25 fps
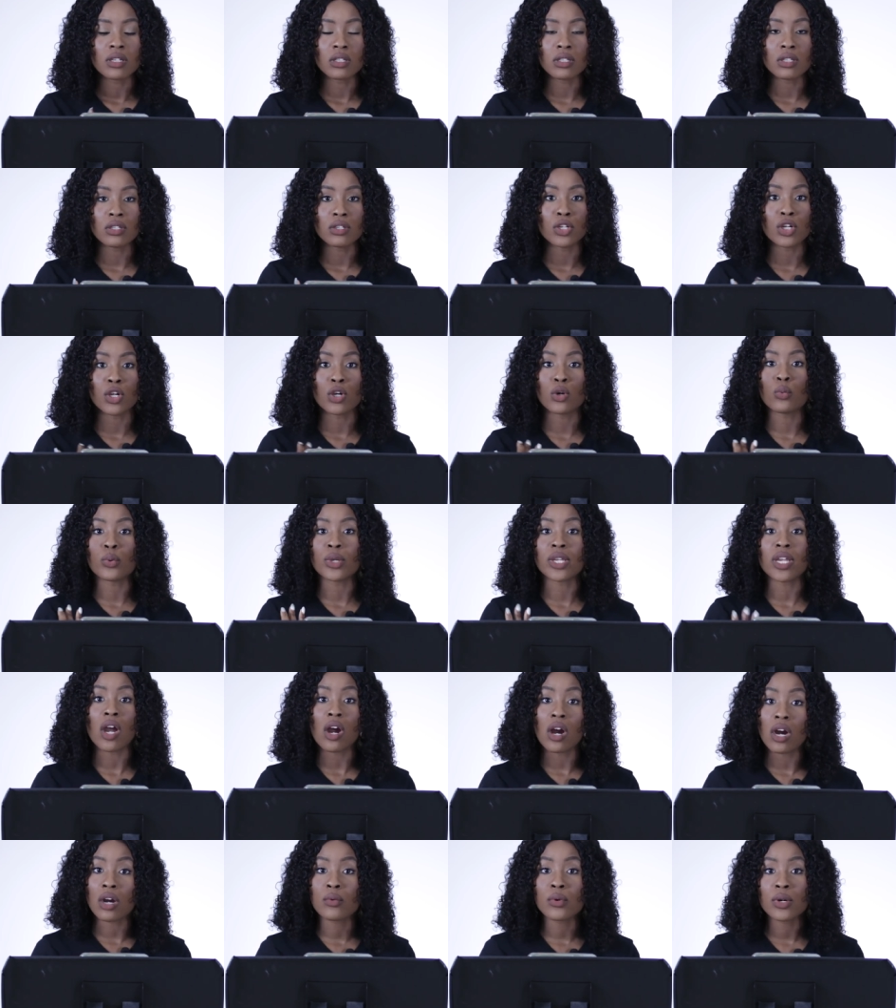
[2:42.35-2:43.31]
You know, we
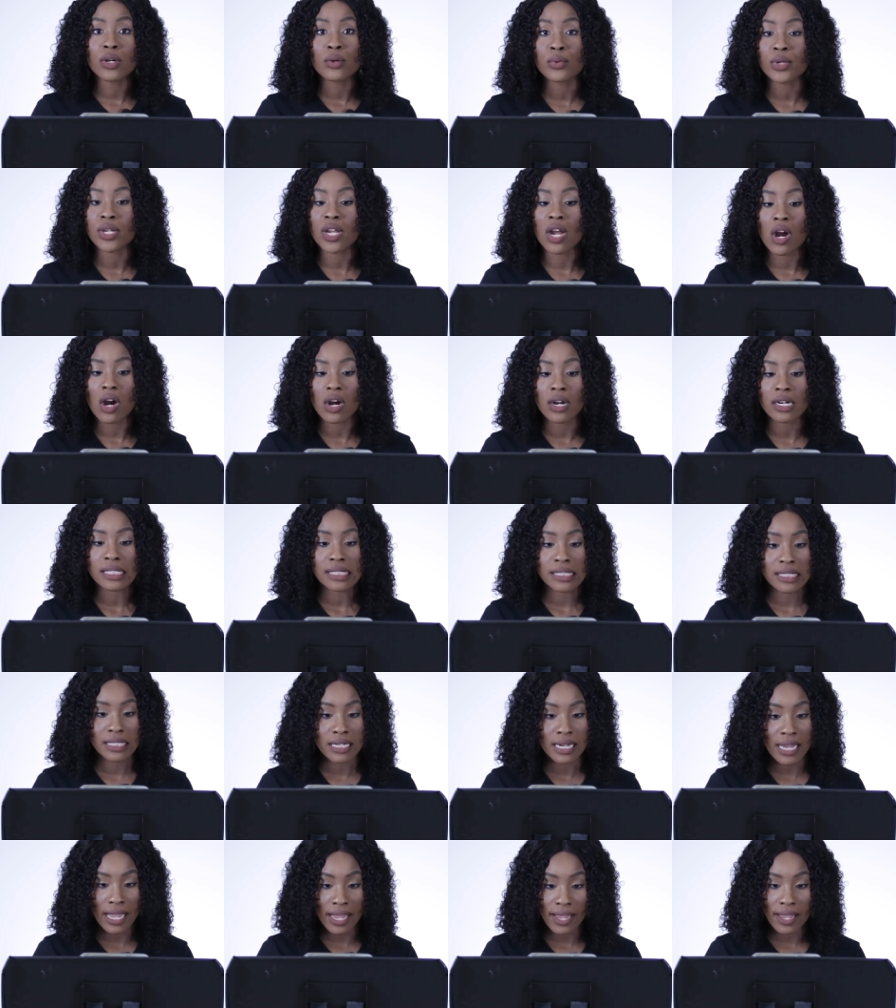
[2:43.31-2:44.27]
are where we are
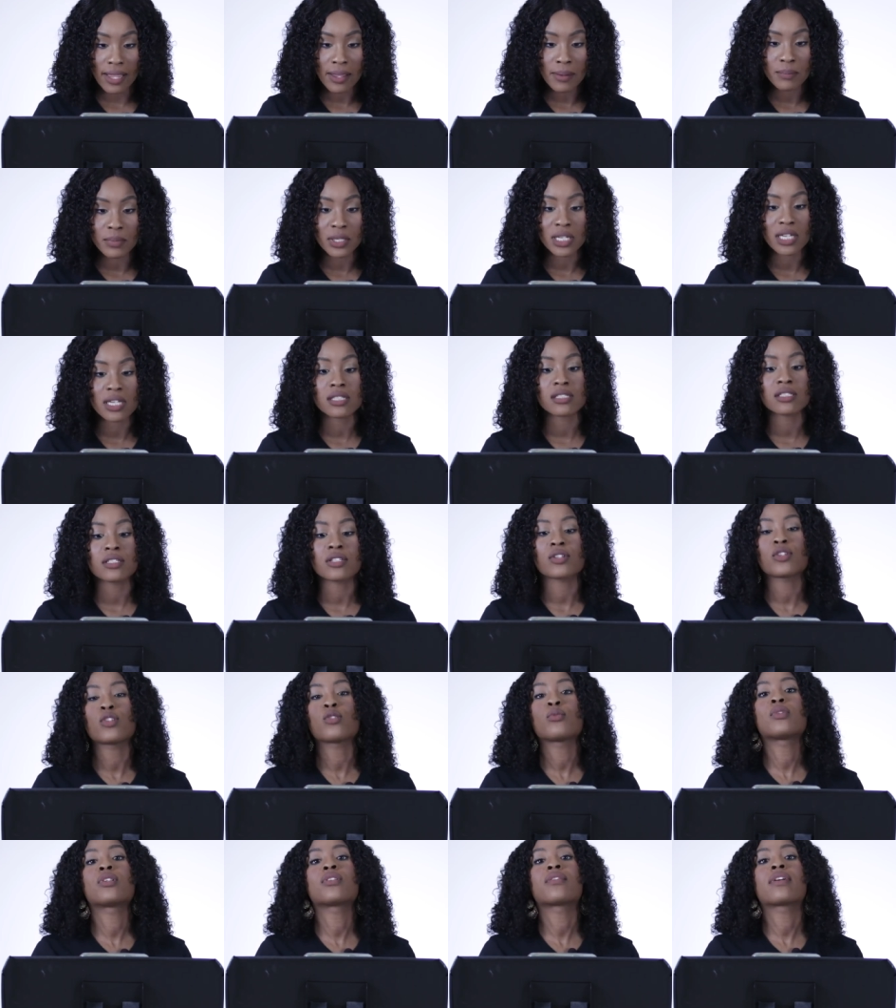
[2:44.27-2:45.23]
today because the
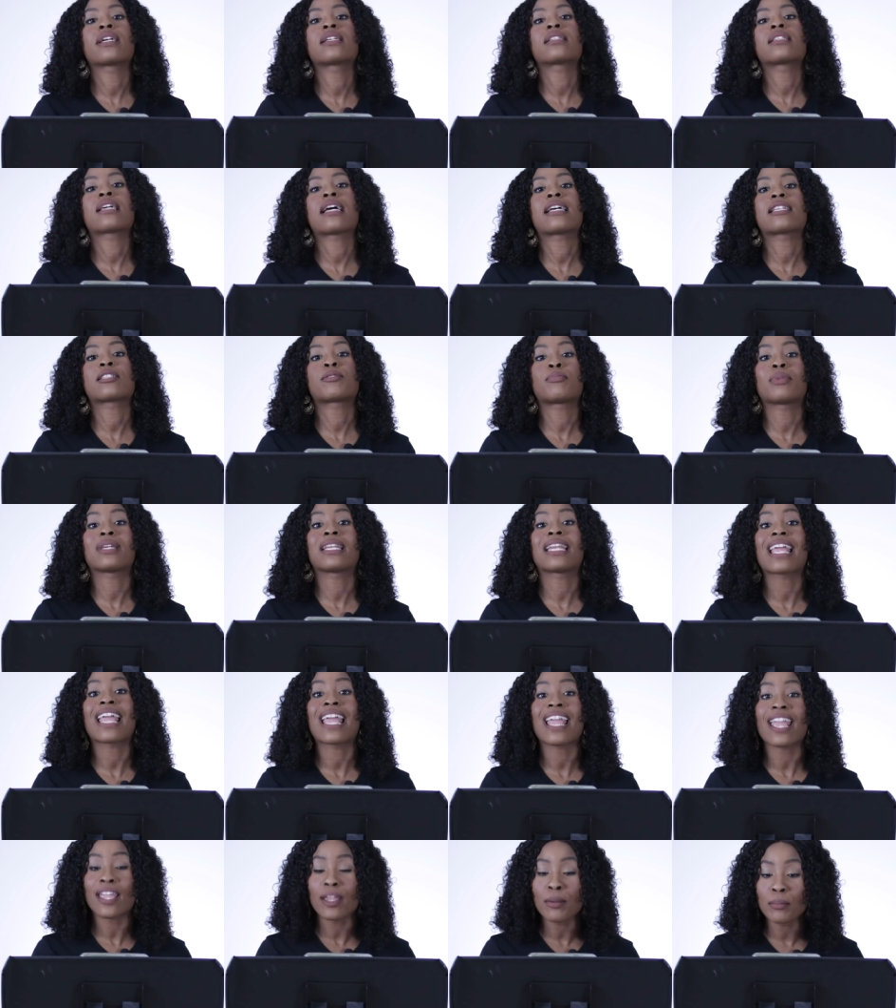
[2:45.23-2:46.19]
human race has
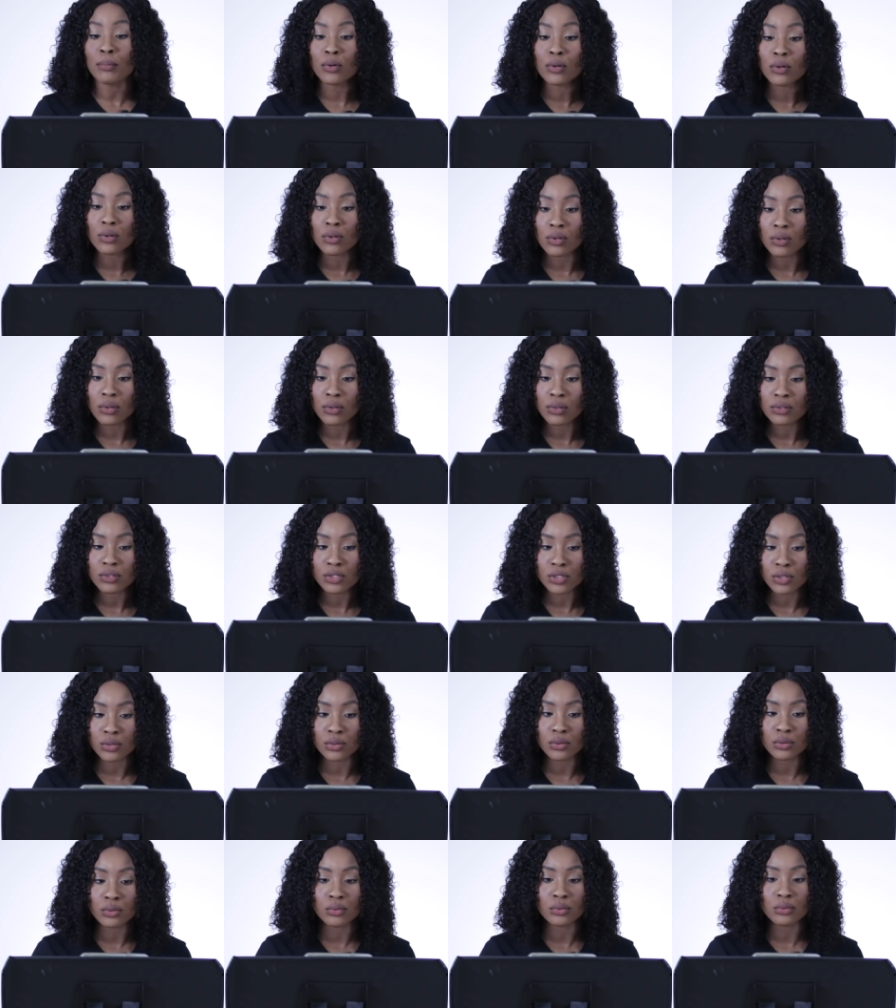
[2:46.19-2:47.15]
been able
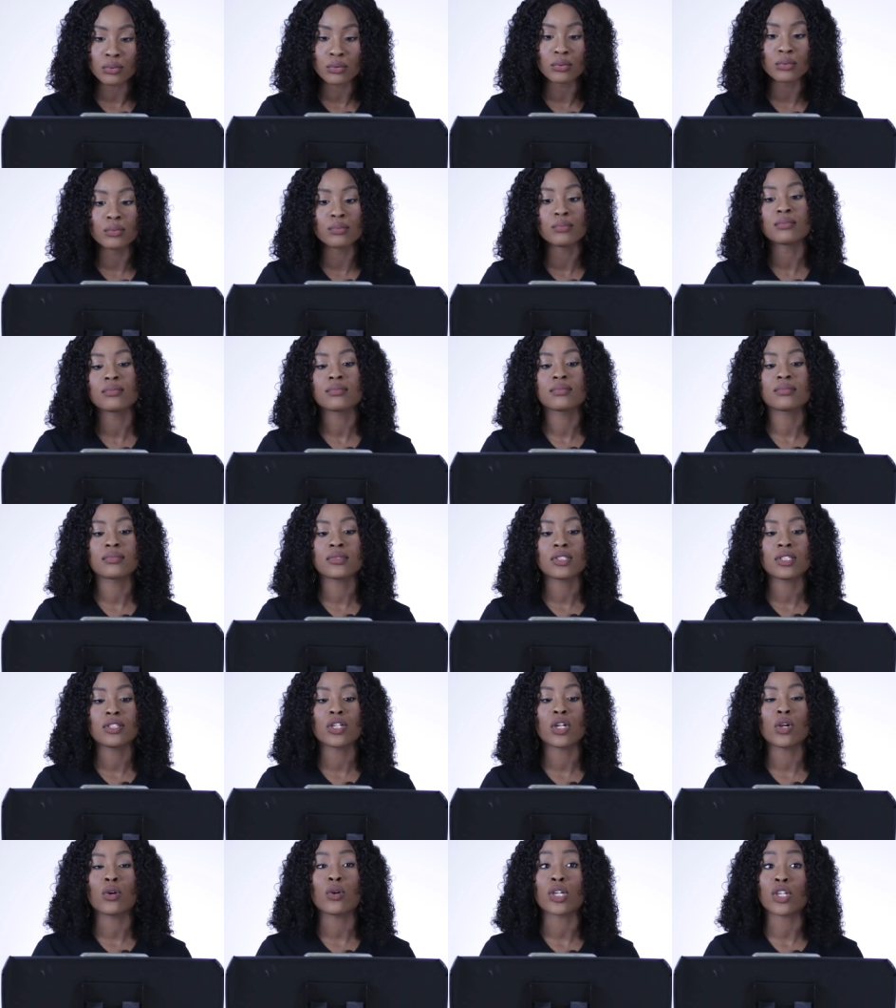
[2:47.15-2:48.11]
to
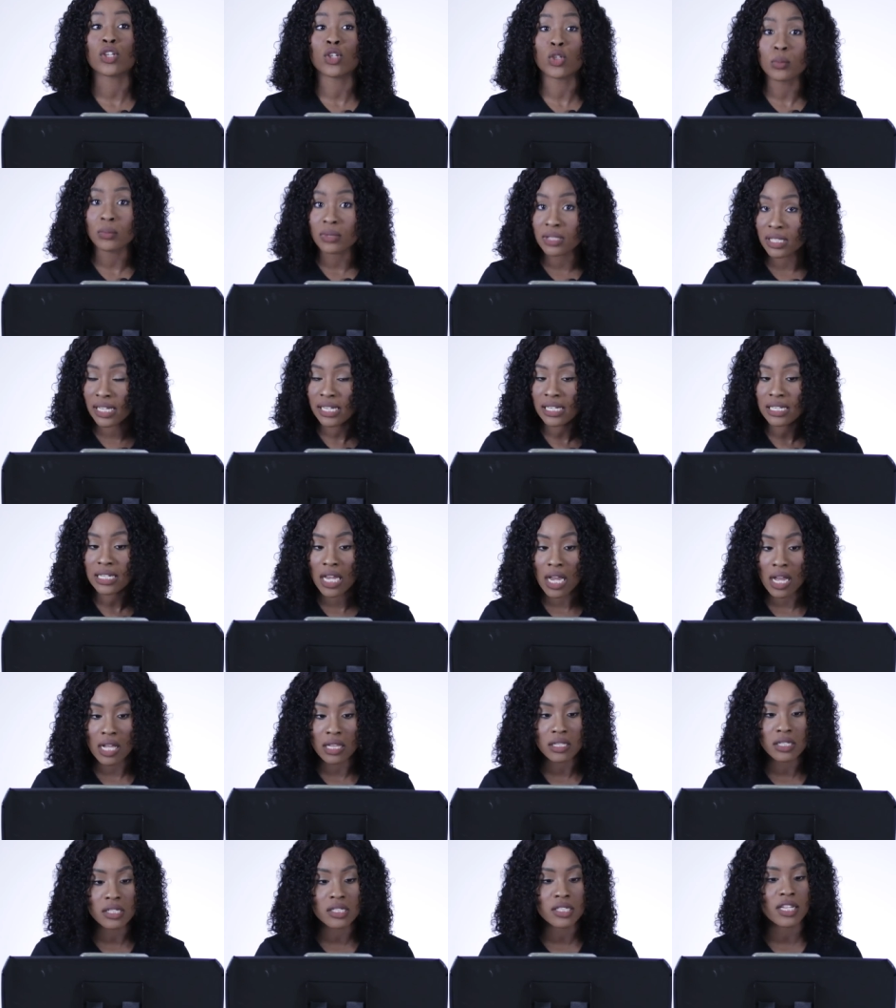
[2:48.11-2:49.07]
you know, accumulate
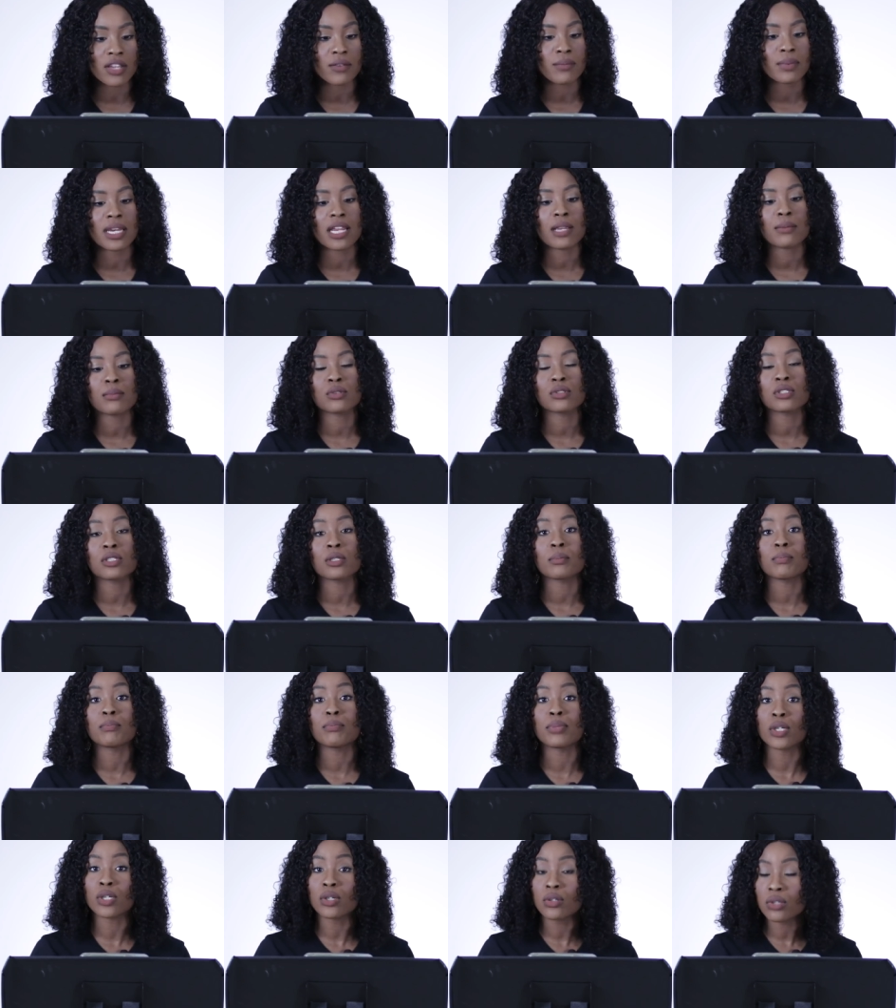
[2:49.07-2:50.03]
knowledge, they've been able to
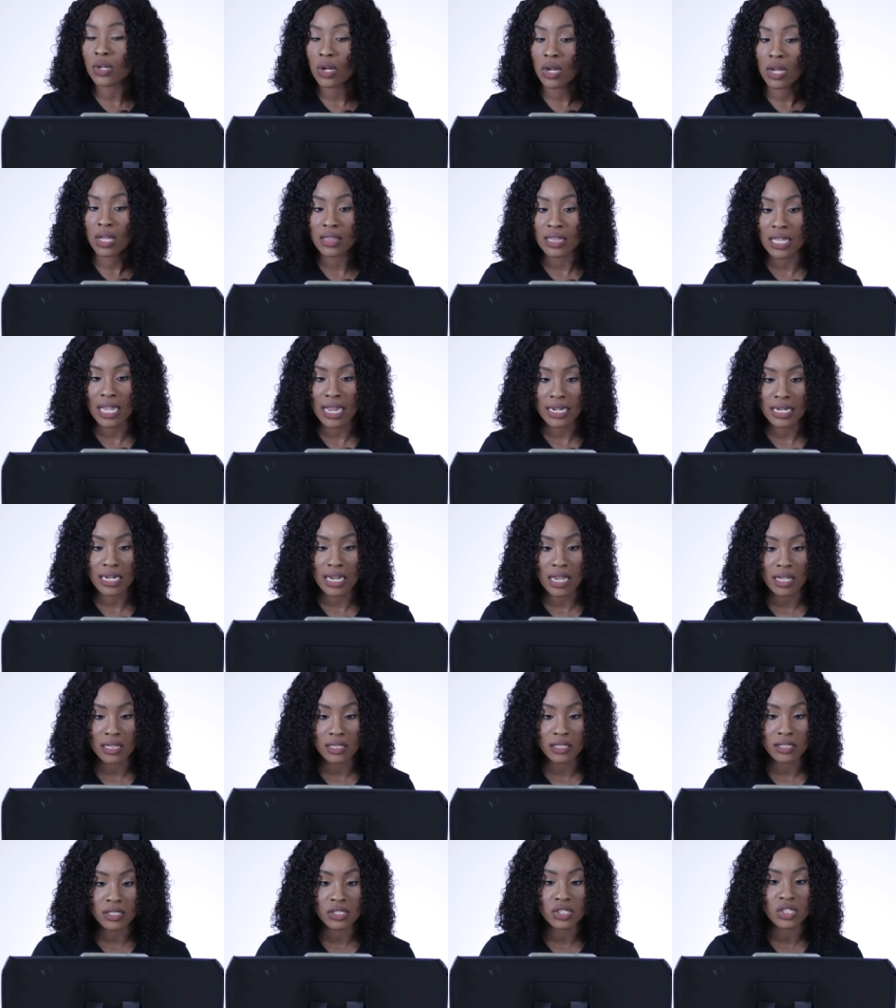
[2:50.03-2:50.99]
build on that
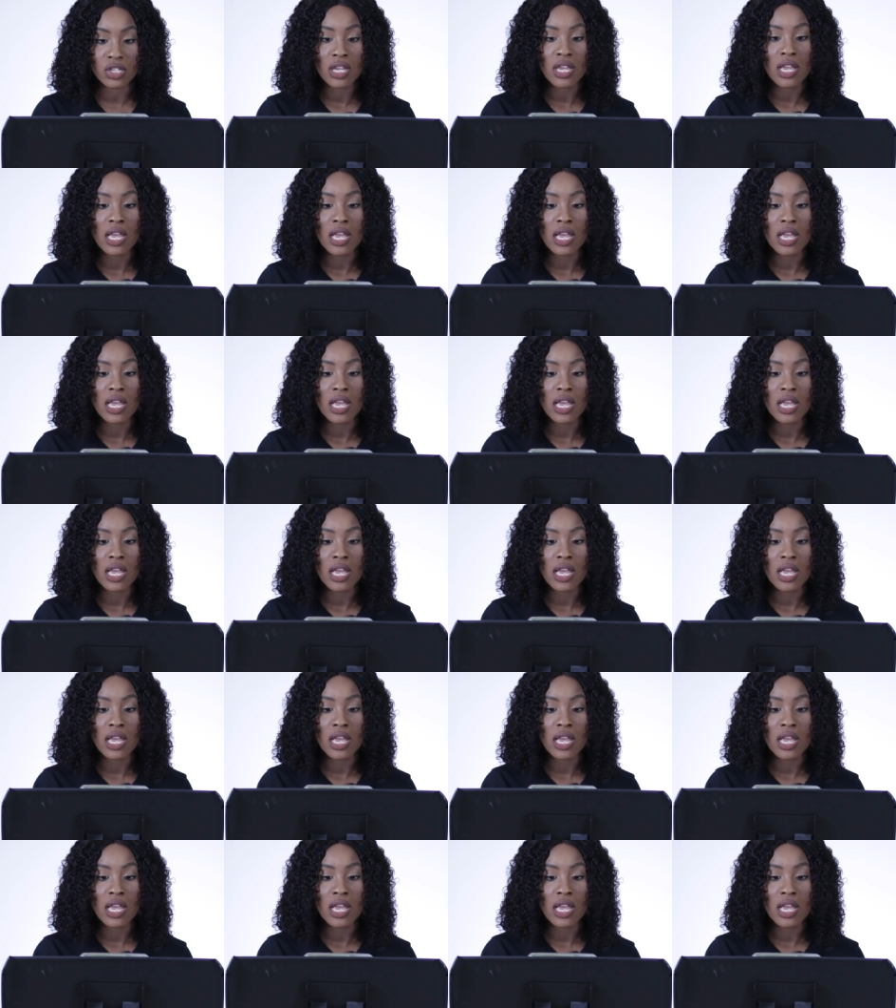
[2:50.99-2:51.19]
knowledge,